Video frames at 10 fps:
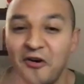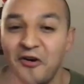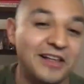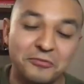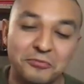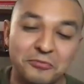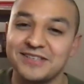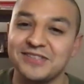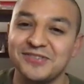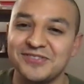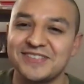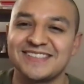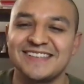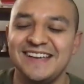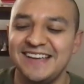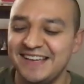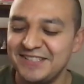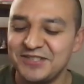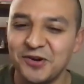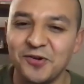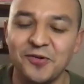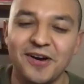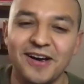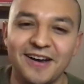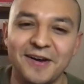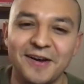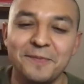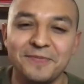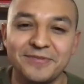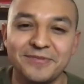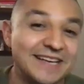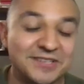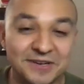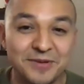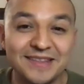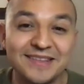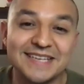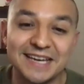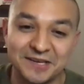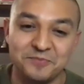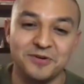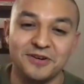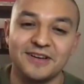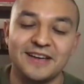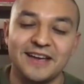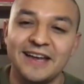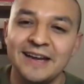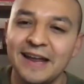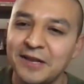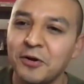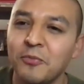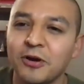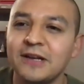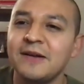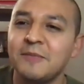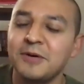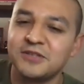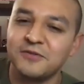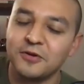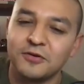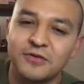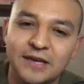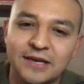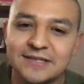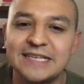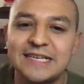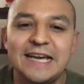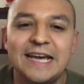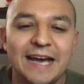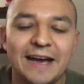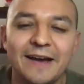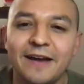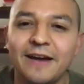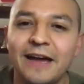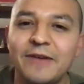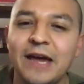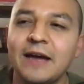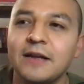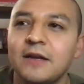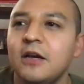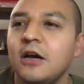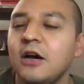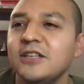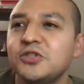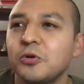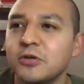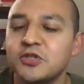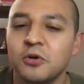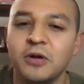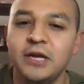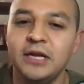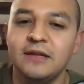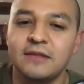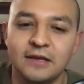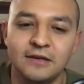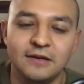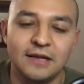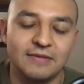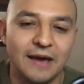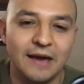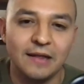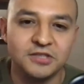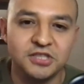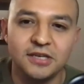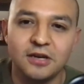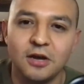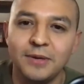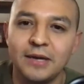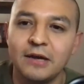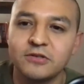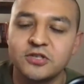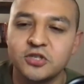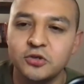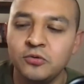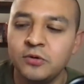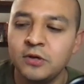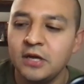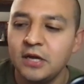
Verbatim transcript: all hell breaks loose. So um, that's going to be the second book. And, you know, I'm working on a bunch of other things. Uh, I've got a short story in an, in an anthology coming out soon